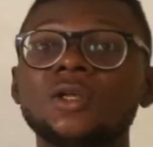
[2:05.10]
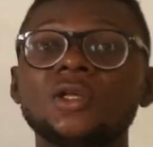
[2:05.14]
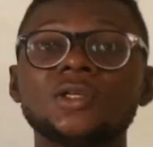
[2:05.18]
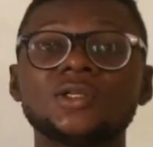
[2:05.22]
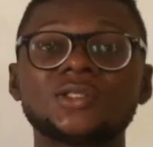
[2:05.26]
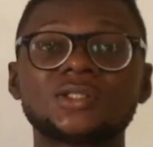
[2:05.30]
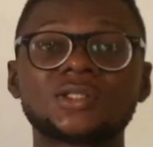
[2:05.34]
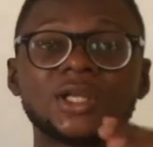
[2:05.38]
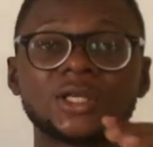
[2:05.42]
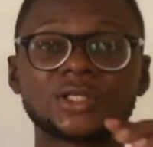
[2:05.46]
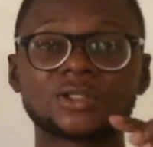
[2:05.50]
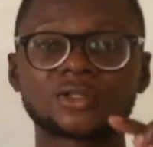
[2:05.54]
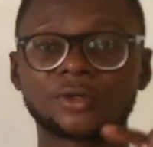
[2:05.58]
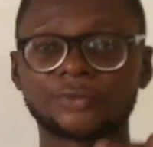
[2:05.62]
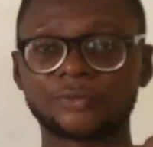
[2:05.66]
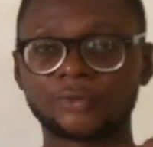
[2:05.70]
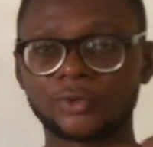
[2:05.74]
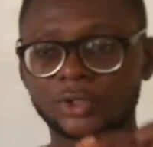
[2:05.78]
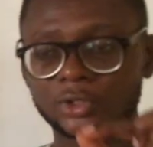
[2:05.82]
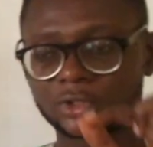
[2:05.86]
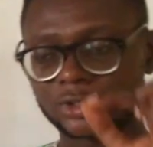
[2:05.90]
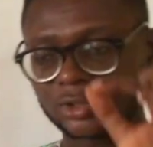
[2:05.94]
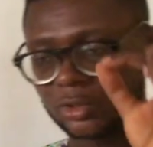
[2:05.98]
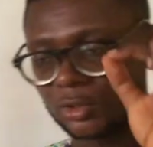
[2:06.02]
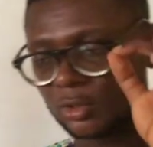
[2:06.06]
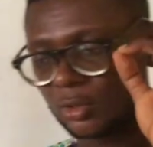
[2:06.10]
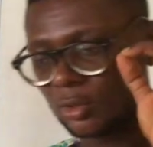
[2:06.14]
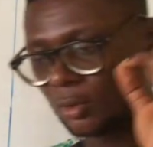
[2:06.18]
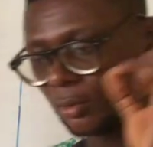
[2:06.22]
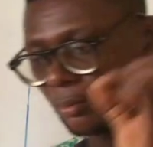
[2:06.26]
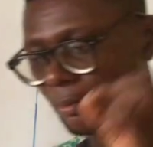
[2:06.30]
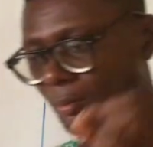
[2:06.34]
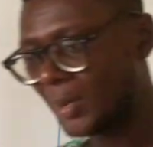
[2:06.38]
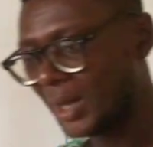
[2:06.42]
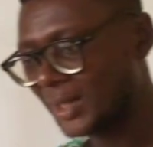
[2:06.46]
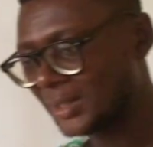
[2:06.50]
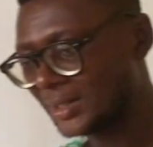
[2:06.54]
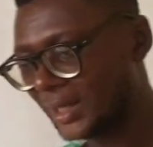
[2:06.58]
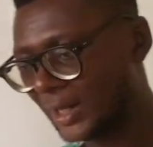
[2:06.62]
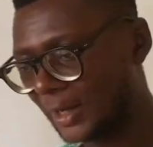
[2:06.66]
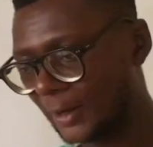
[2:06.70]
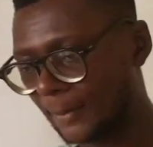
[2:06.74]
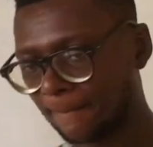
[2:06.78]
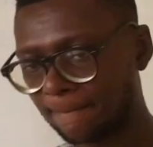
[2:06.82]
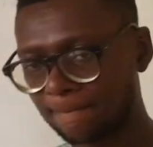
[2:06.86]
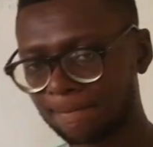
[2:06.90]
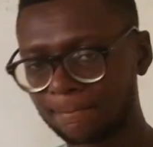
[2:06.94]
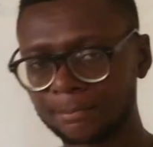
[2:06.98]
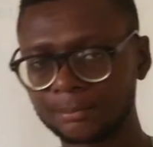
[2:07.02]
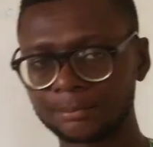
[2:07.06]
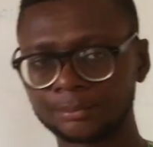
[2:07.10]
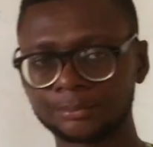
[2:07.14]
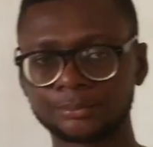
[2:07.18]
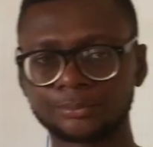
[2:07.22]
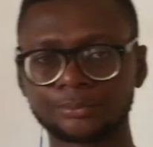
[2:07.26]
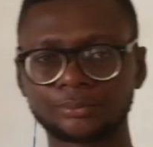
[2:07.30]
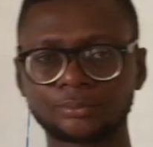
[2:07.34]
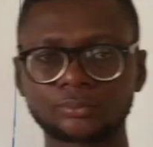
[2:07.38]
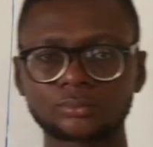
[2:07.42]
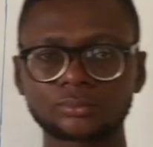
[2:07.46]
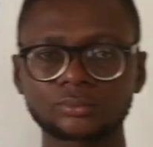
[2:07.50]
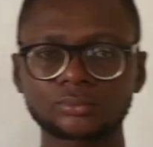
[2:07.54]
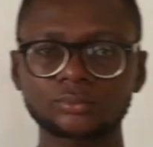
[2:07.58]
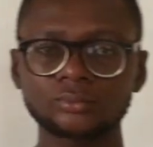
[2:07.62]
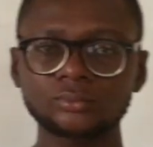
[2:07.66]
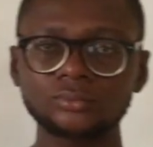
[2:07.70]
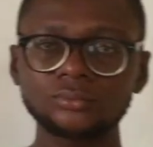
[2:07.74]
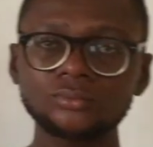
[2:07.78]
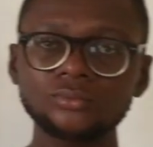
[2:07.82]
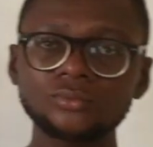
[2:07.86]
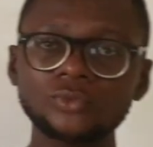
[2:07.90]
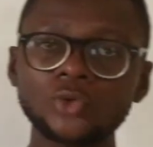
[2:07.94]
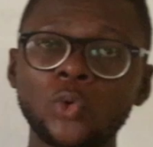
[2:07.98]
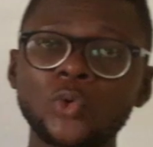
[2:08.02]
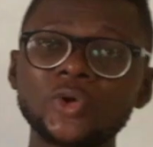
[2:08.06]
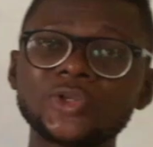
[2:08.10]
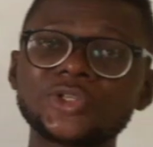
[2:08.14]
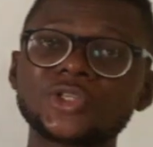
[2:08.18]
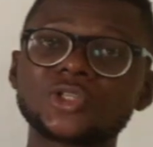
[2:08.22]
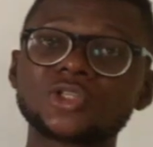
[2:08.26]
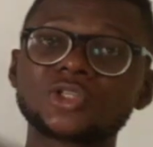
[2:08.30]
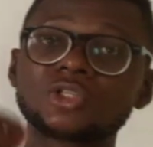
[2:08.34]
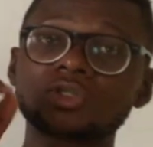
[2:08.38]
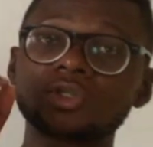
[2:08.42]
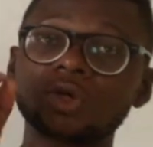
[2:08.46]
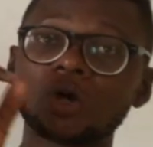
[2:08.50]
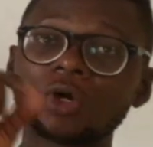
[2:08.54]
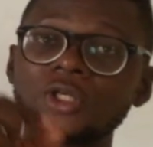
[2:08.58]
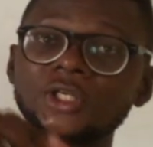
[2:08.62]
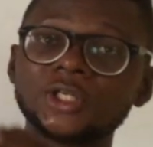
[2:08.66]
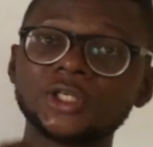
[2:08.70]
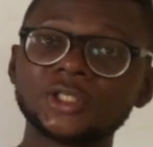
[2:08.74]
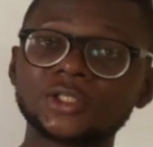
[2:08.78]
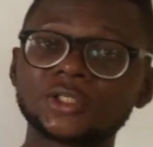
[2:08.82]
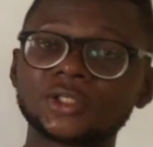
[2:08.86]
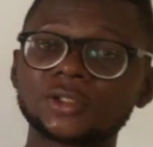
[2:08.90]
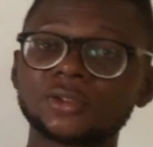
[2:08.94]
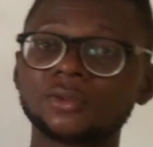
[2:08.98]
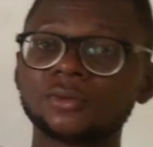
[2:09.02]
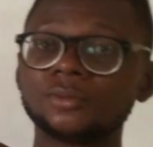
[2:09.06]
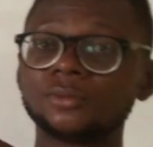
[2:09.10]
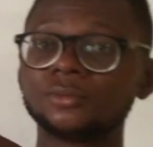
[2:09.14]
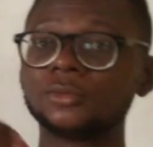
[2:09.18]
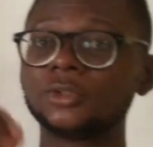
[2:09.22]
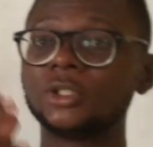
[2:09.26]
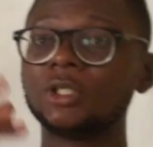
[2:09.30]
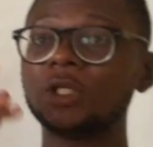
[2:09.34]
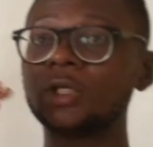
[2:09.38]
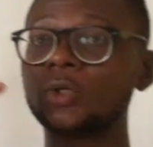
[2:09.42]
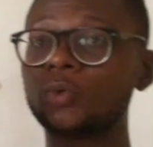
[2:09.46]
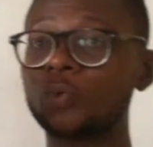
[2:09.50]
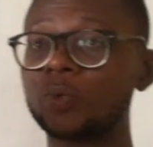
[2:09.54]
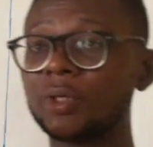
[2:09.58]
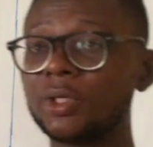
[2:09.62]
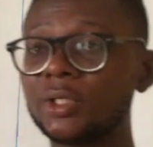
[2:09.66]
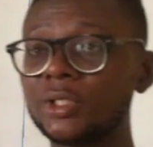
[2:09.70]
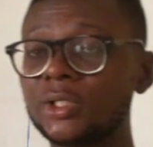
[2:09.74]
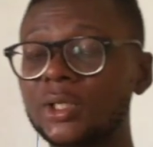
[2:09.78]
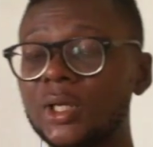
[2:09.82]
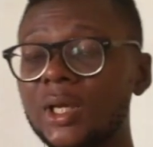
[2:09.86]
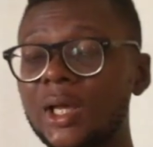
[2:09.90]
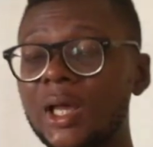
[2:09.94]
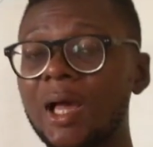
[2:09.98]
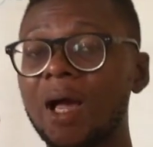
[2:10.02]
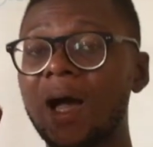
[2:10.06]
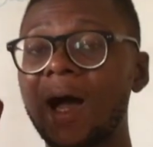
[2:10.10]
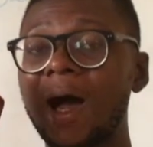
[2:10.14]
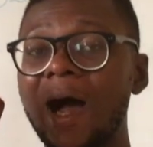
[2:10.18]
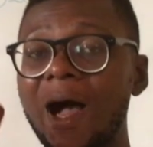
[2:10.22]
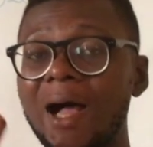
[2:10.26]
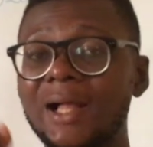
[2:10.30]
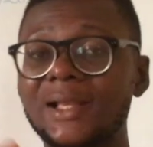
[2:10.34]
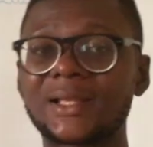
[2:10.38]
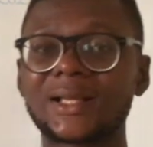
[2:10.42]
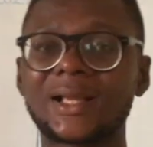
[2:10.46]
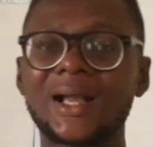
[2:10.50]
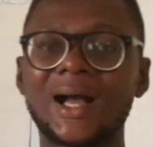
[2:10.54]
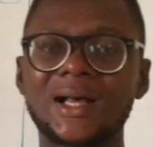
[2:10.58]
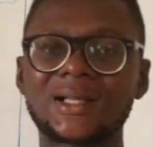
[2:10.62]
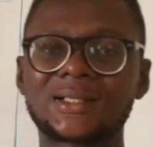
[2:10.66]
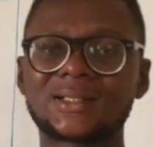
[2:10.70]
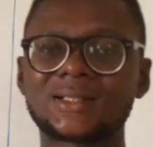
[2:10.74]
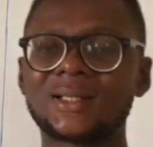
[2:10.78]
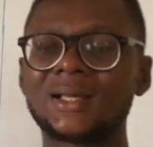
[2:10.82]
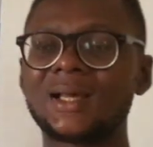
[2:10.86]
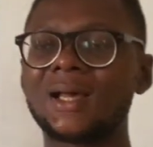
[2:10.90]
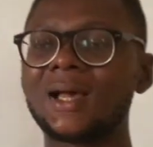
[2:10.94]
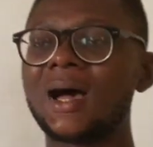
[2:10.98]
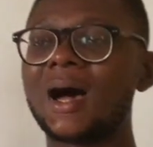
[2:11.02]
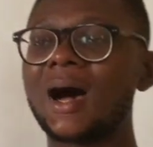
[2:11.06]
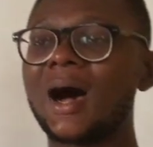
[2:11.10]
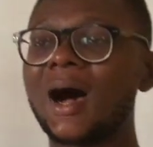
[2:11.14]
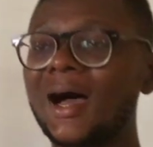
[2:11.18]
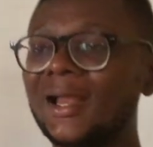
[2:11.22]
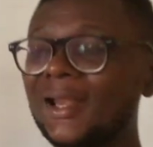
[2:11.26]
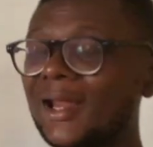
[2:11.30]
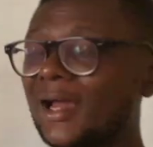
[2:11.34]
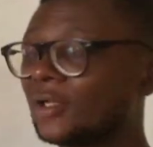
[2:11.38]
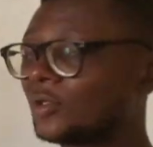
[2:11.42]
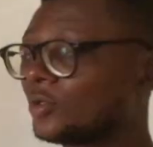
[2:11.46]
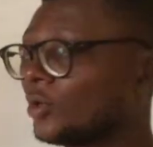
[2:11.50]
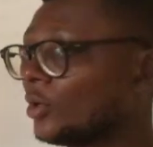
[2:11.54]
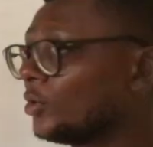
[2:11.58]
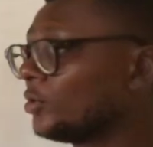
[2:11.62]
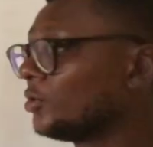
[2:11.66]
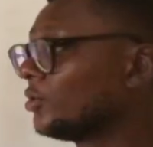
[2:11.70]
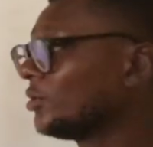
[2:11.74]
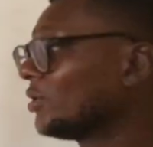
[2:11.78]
states of what? Matter. Which is solid, the liquid, and the gas. And I told you